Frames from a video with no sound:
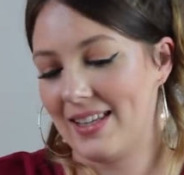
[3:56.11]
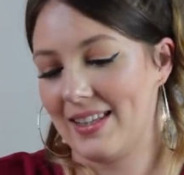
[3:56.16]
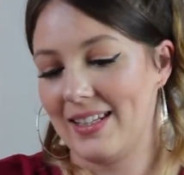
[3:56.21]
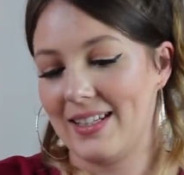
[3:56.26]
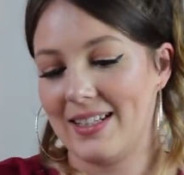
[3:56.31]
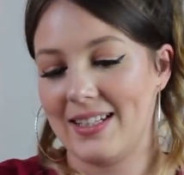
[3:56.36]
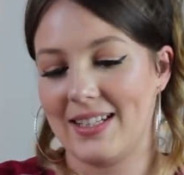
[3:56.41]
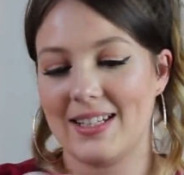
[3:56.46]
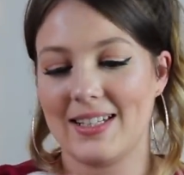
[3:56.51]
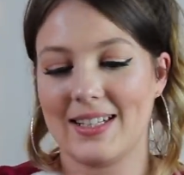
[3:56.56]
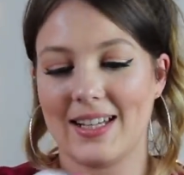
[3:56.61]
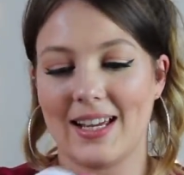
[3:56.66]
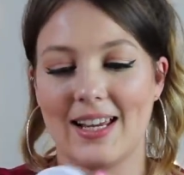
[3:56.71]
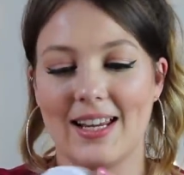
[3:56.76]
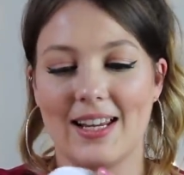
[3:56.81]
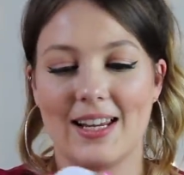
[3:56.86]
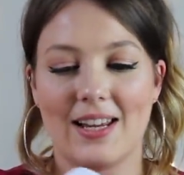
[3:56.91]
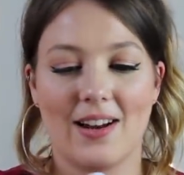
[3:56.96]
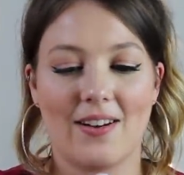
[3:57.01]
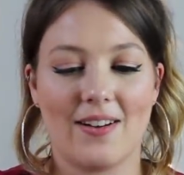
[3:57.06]
This is
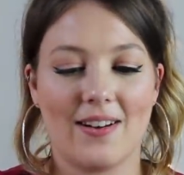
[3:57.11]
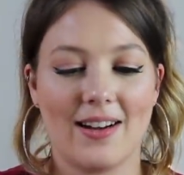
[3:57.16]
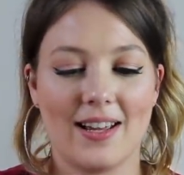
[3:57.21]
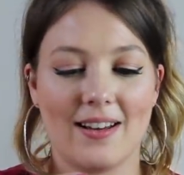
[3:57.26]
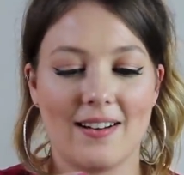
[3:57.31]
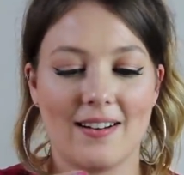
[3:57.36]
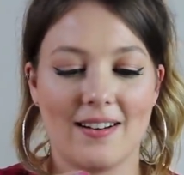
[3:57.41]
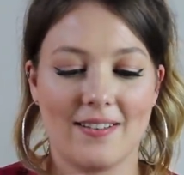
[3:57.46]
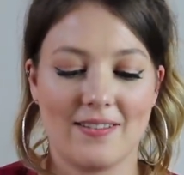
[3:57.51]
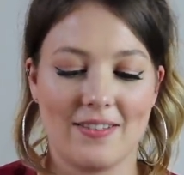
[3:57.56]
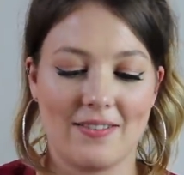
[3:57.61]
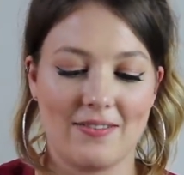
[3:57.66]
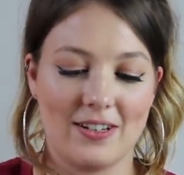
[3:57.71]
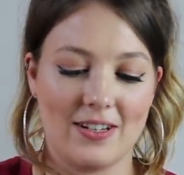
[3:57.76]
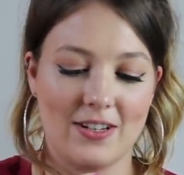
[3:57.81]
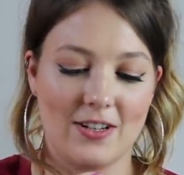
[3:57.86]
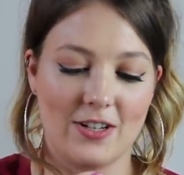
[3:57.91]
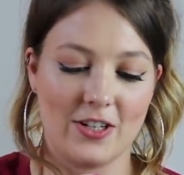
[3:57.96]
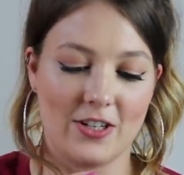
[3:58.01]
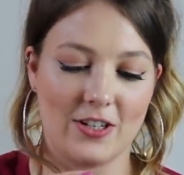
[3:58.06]
a
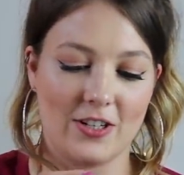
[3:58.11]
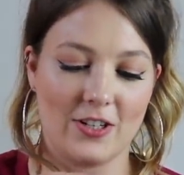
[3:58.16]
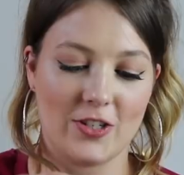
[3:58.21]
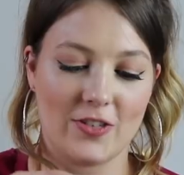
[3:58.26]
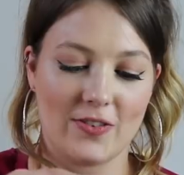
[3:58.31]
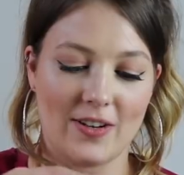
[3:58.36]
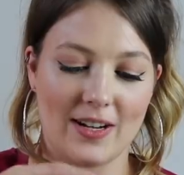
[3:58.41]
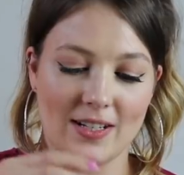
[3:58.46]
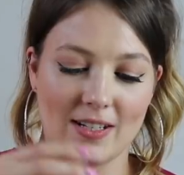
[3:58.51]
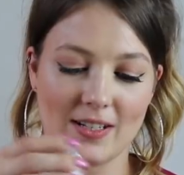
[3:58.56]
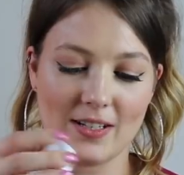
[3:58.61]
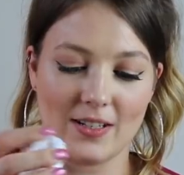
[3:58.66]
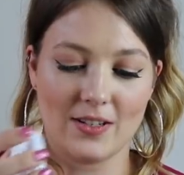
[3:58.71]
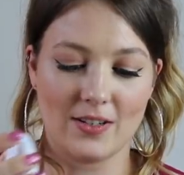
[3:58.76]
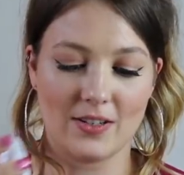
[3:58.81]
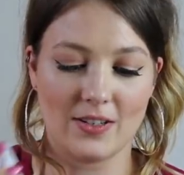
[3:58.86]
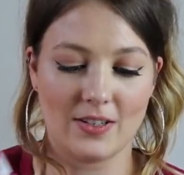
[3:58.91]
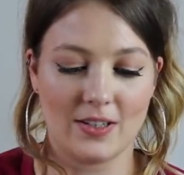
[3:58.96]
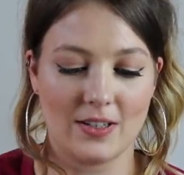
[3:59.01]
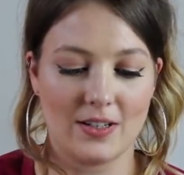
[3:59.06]
iHeartRevolution
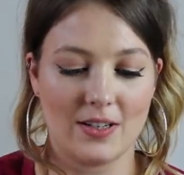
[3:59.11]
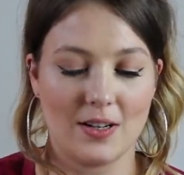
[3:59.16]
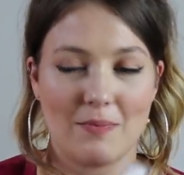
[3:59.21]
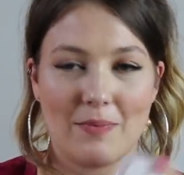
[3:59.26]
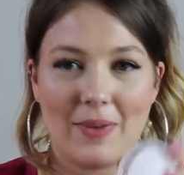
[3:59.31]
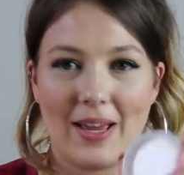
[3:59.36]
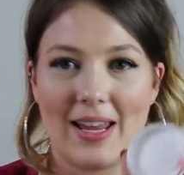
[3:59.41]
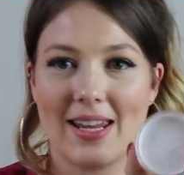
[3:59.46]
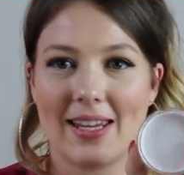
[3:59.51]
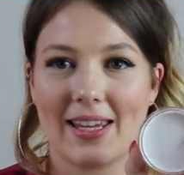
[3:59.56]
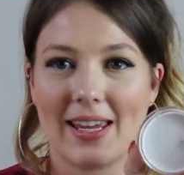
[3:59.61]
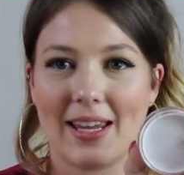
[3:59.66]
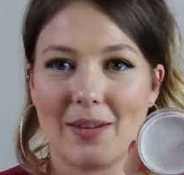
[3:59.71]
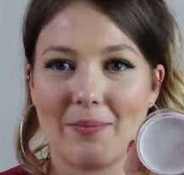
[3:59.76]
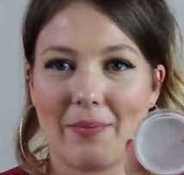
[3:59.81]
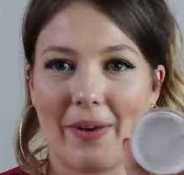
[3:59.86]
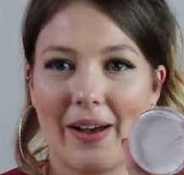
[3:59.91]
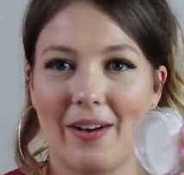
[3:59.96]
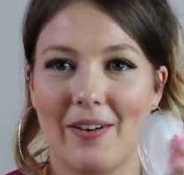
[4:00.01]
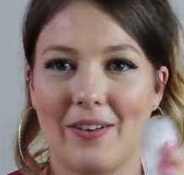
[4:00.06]
translucent
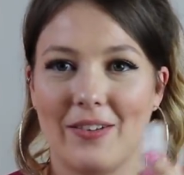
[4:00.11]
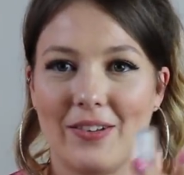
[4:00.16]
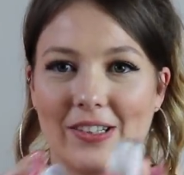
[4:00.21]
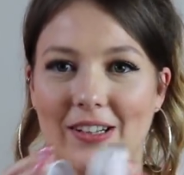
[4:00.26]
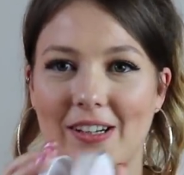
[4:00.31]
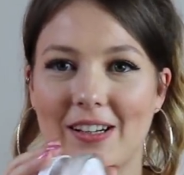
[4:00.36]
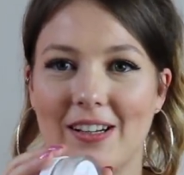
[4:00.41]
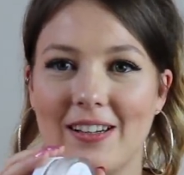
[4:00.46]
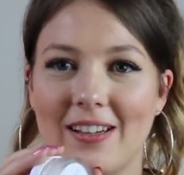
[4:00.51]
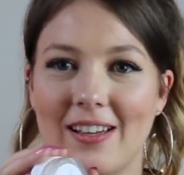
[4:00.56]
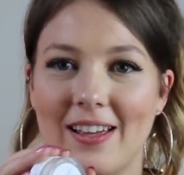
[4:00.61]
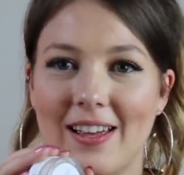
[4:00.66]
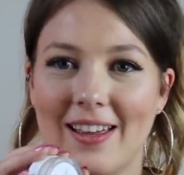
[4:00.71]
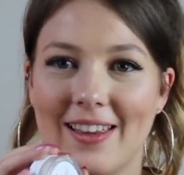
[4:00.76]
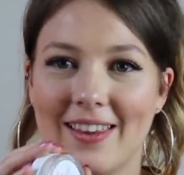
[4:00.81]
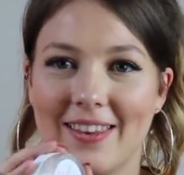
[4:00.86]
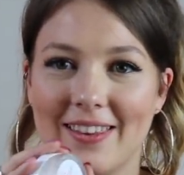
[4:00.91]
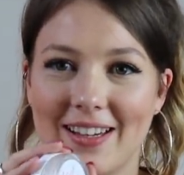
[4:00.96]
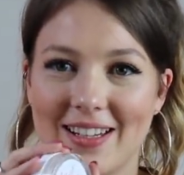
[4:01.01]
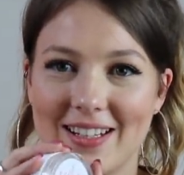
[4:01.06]
baking powder.
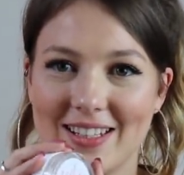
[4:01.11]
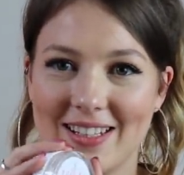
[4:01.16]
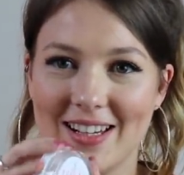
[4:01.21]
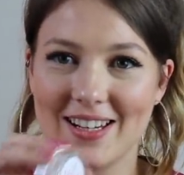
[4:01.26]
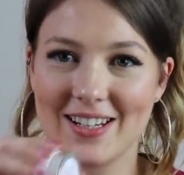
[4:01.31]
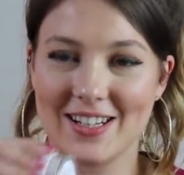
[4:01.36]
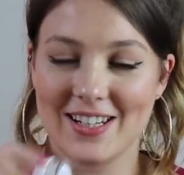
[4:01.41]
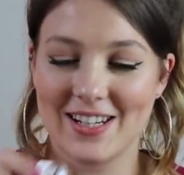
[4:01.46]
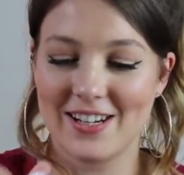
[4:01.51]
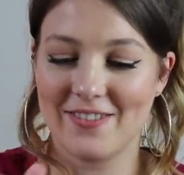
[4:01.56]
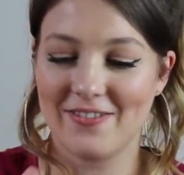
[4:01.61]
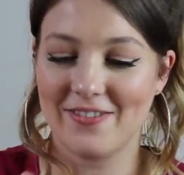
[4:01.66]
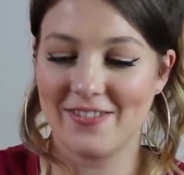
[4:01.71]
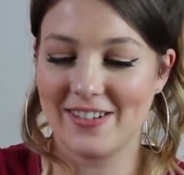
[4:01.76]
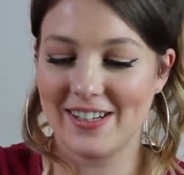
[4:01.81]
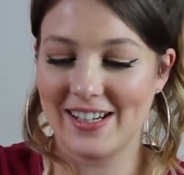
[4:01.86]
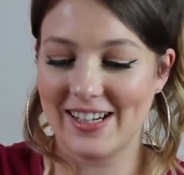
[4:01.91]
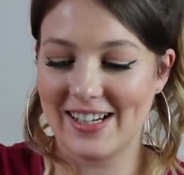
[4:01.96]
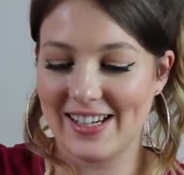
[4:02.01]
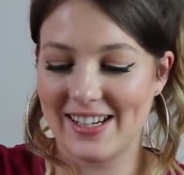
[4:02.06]
That's actually
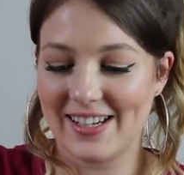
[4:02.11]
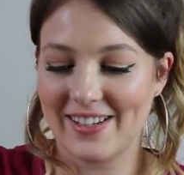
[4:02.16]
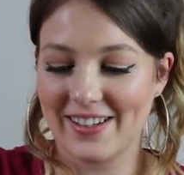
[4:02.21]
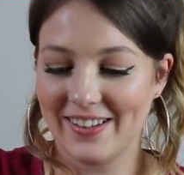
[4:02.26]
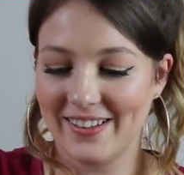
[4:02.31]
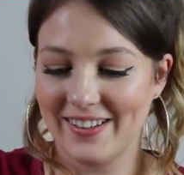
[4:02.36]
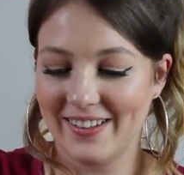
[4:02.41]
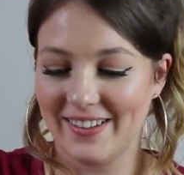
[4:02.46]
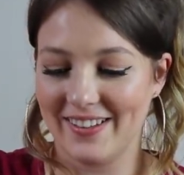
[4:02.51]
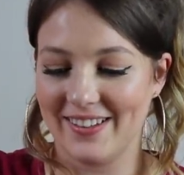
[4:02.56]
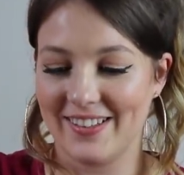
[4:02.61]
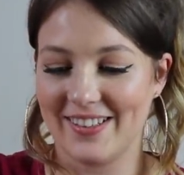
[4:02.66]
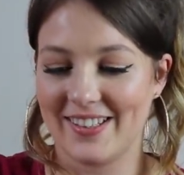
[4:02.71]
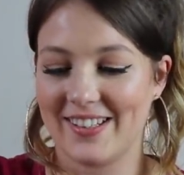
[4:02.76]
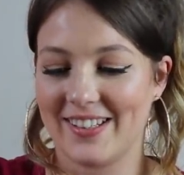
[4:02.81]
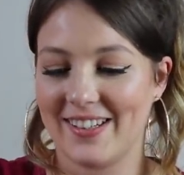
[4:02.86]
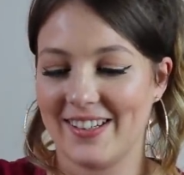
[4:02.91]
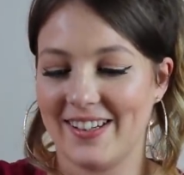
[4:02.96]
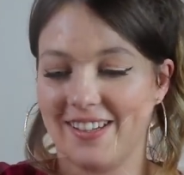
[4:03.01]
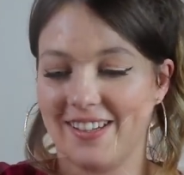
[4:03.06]
really good.